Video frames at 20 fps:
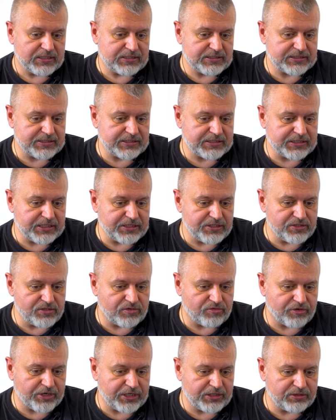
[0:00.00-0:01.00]
city in
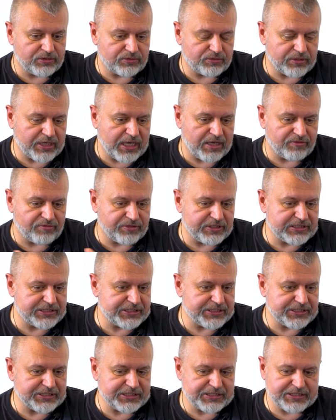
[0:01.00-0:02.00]
Ukraine, to every
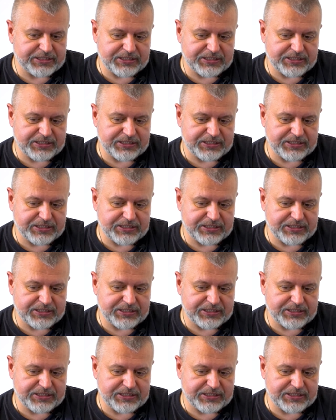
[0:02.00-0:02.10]
city.